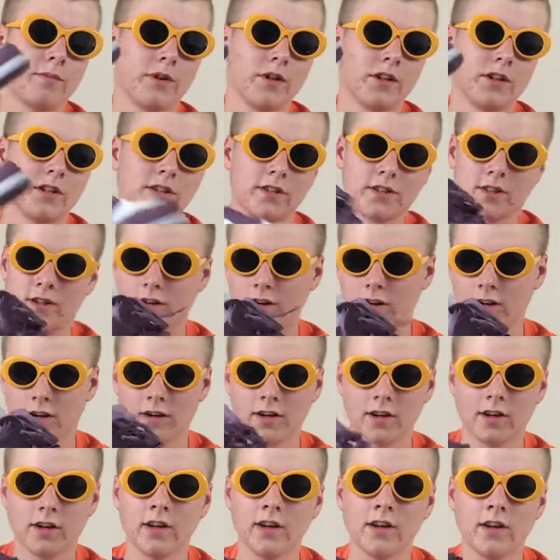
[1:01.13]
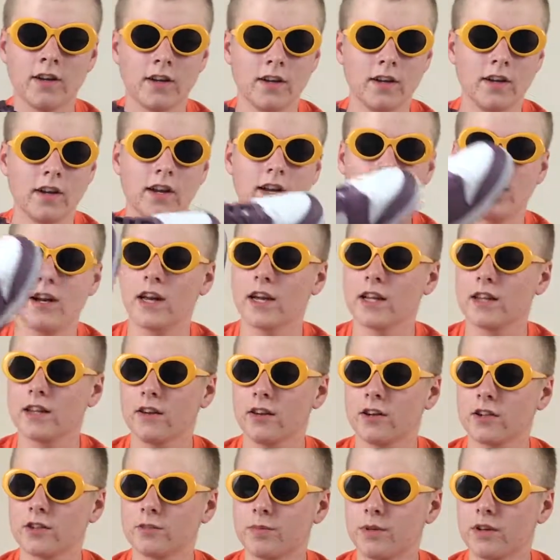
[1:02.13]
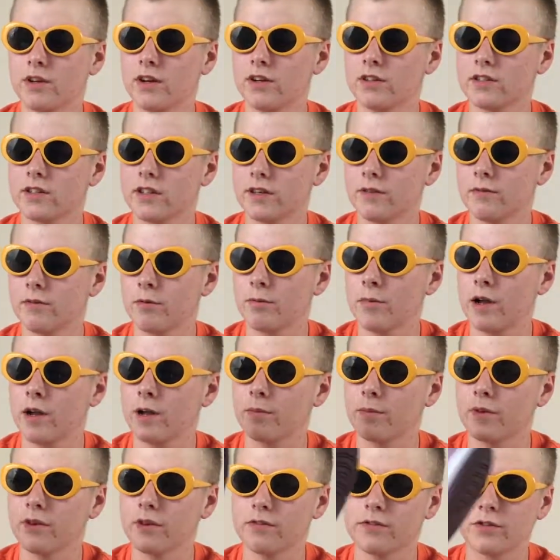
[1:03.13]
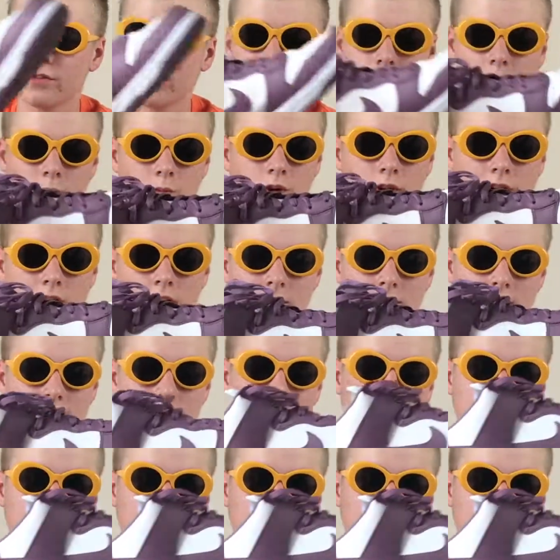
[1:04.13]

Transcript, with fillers: but it's a dunk. I like dunks because they remind me of Jordan 1s,